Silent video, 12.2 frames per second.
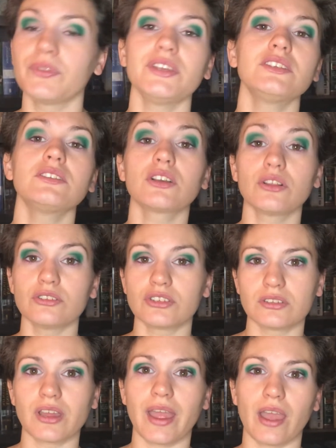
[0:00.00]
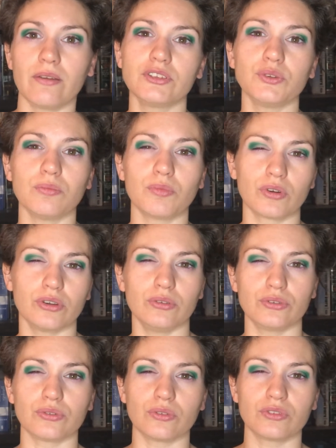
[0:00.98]
This is the closest I have to a more
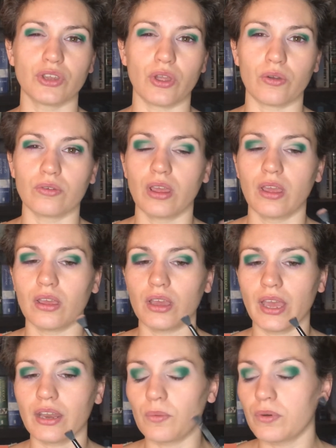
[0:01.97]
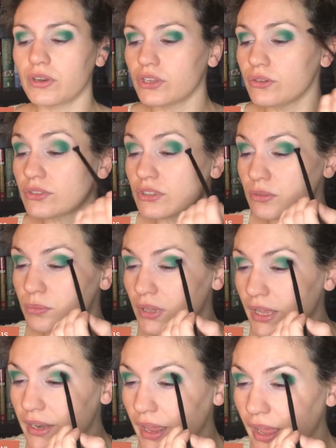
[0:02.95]
neutral tone, and I want to use it to
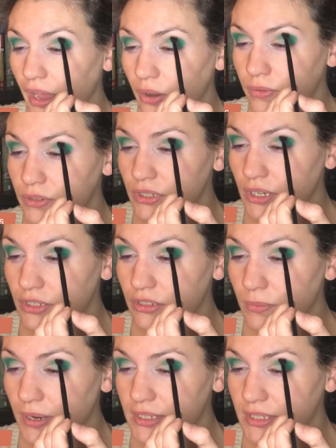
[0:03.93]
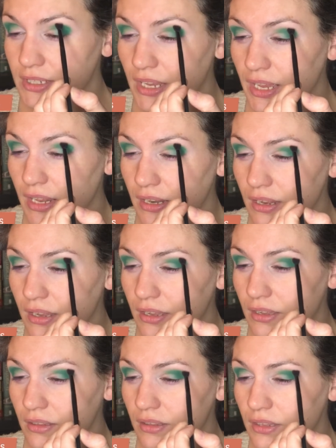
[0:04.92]
blend out into my skin
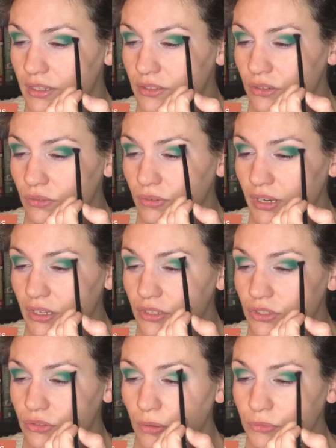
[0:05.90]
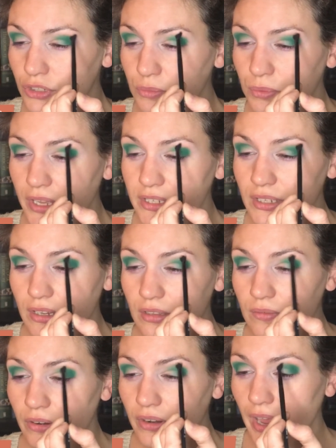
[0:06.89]
this green. So I'm just placing it on the
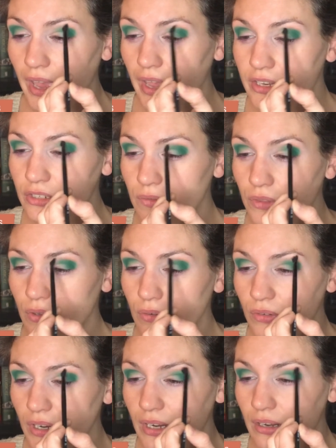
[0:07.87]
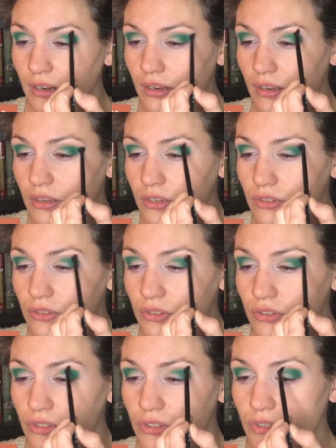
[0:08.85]
very edge of the green
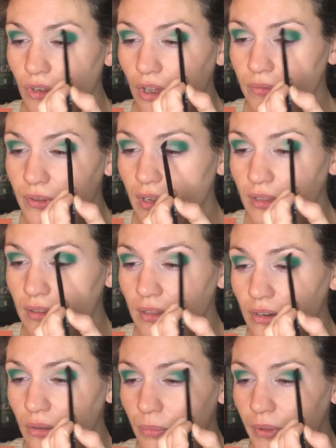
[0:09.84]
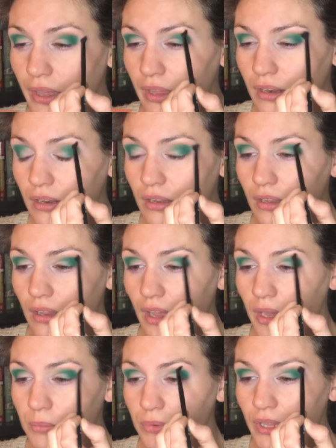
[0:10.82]
to soften a little bit
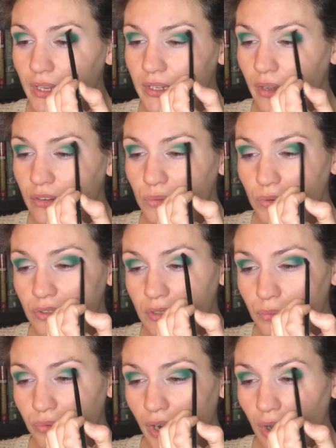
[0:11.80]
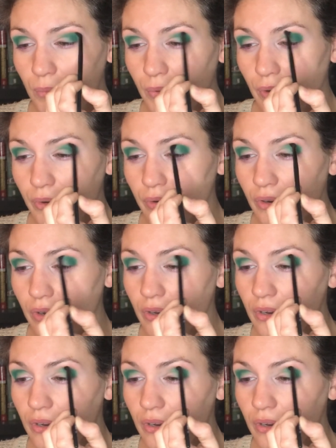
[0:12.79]
and blend out towards the brow bone.